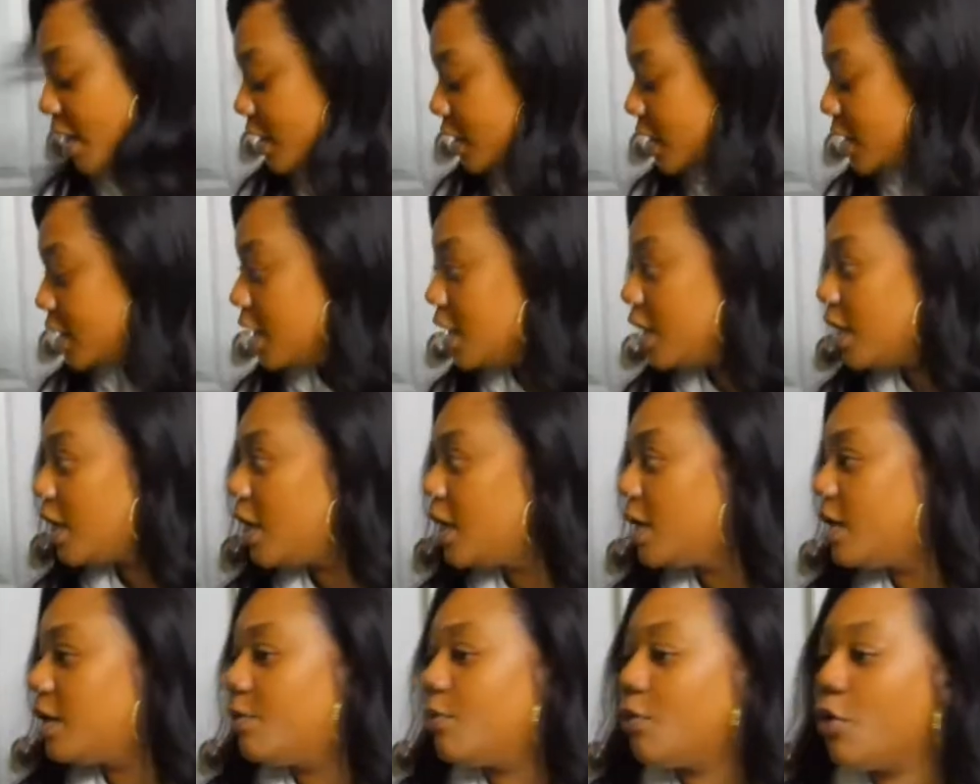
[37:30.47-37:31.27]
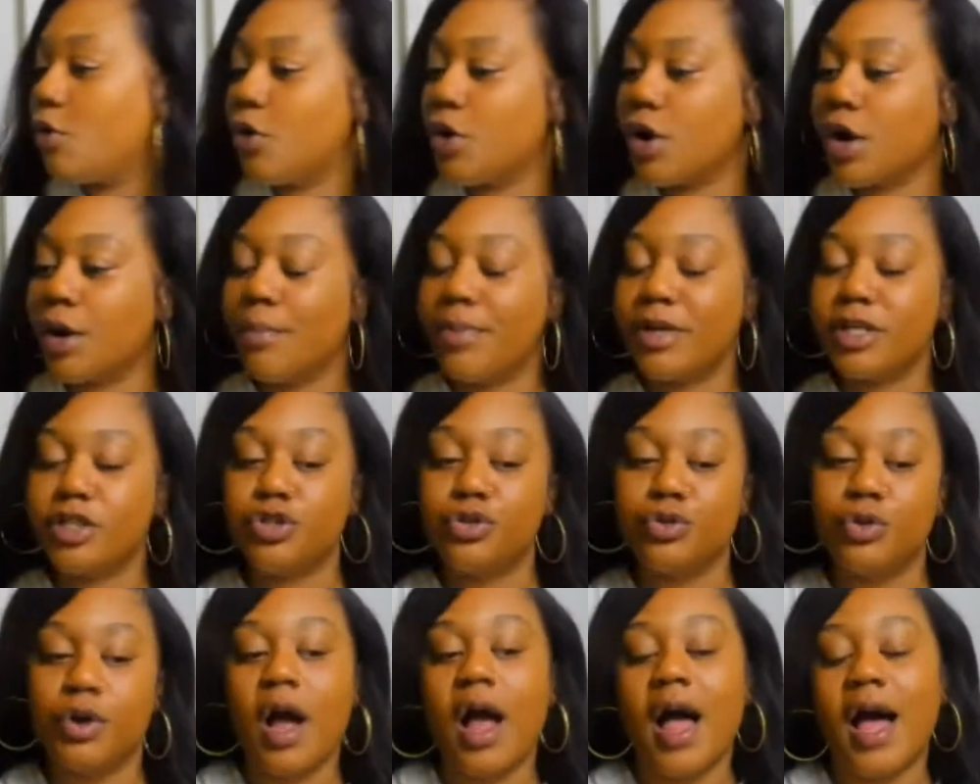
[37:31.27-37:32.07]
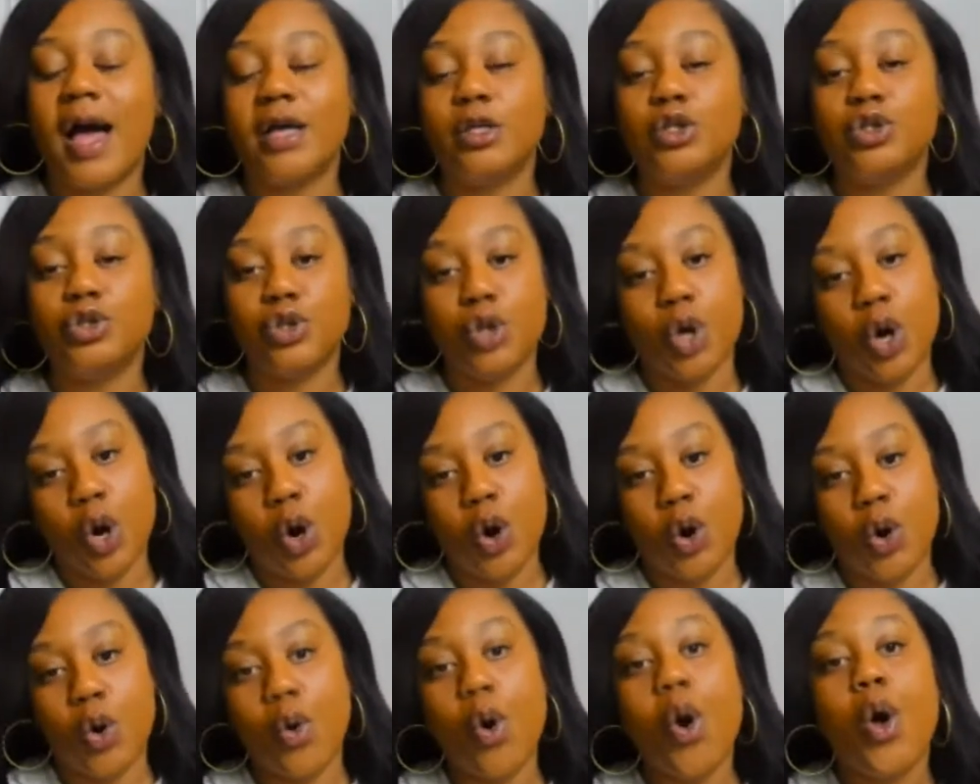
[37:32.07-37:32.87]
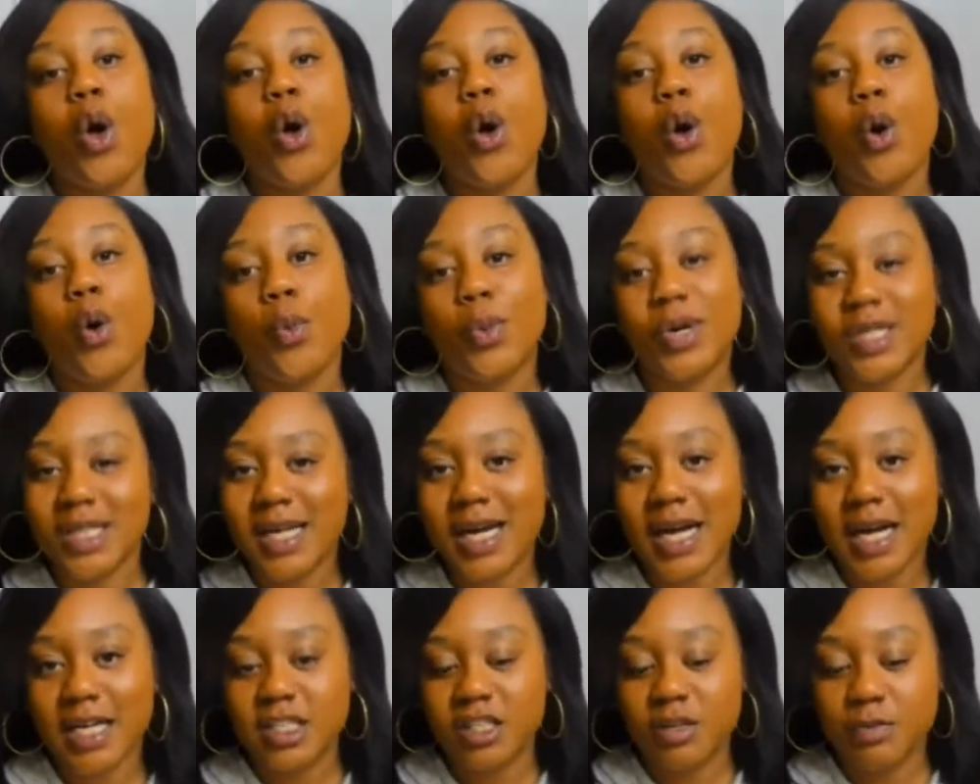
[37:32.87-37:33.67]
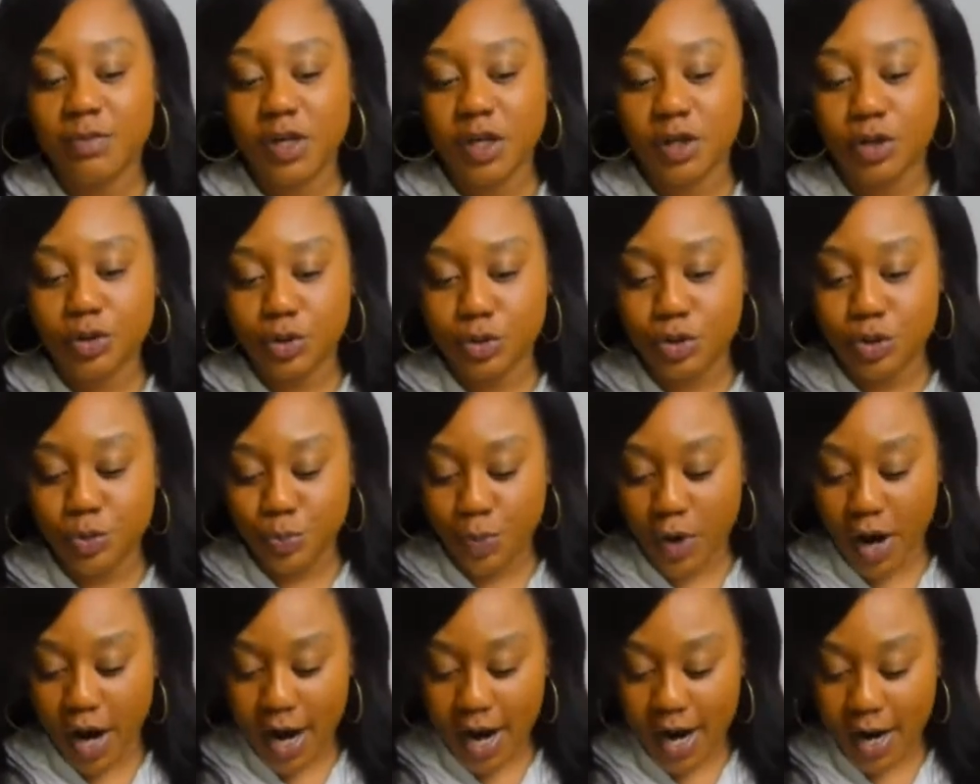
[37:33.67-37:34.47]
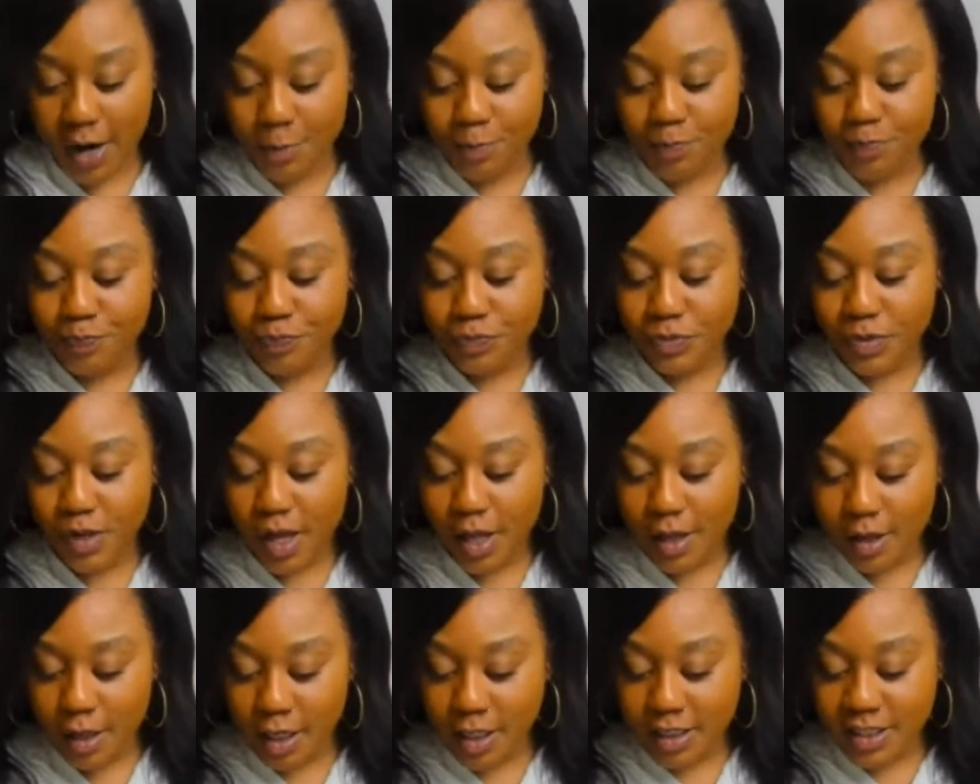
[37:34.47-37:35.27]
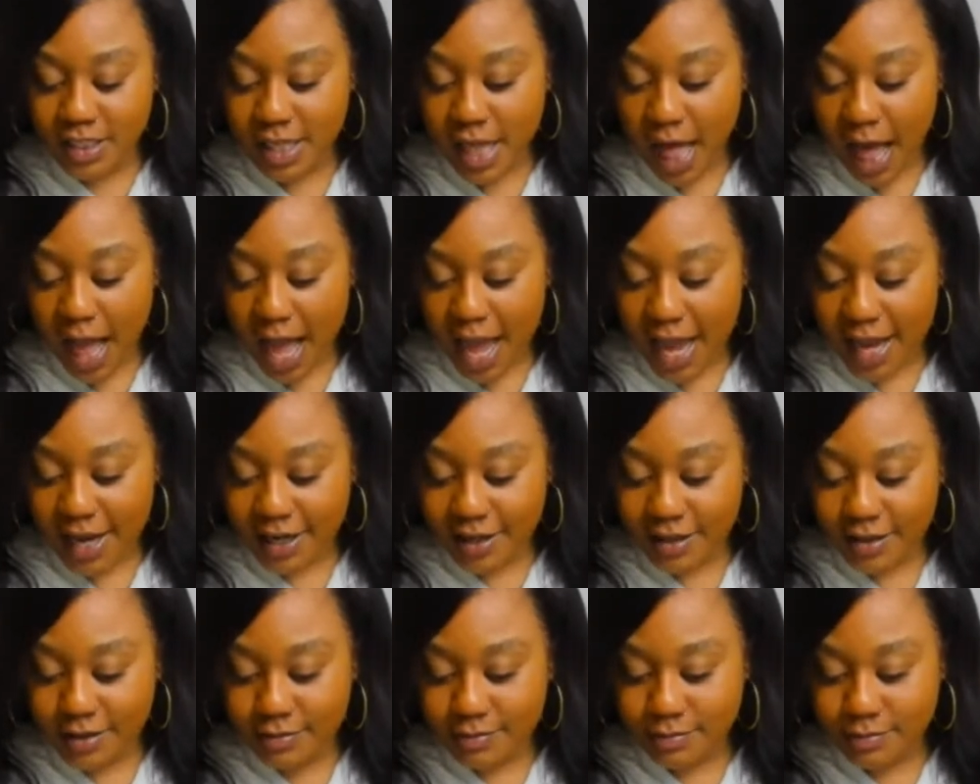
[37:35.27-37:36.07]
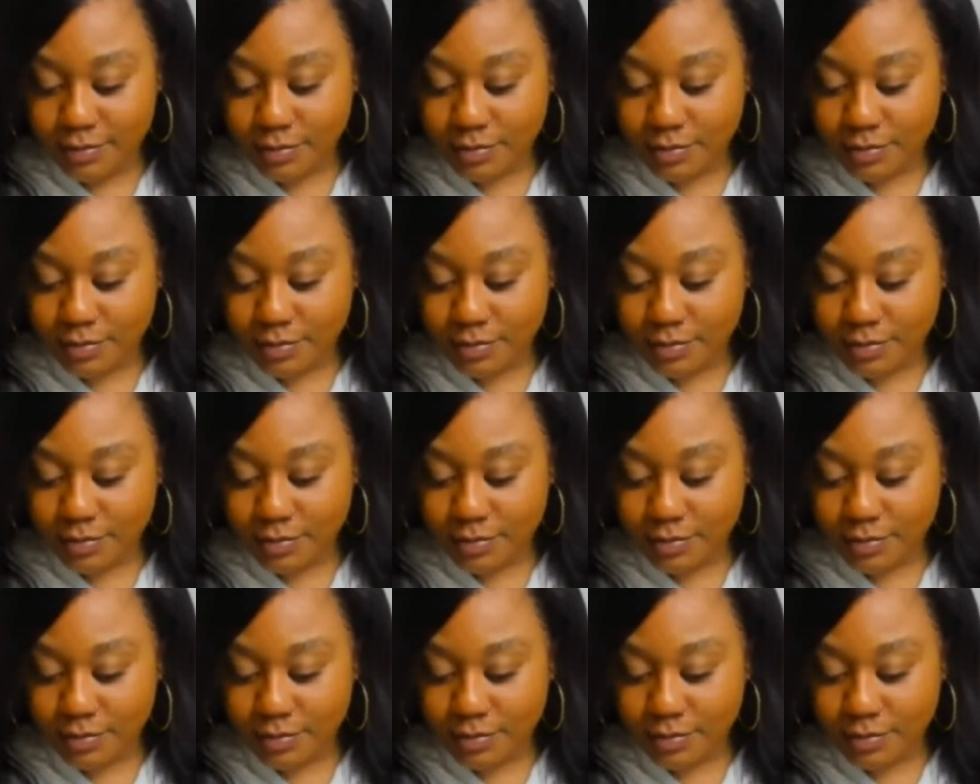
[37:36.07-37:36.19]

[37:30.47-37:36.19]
isn't anymore. But you guys know what the Got to Be Glue spray looks like.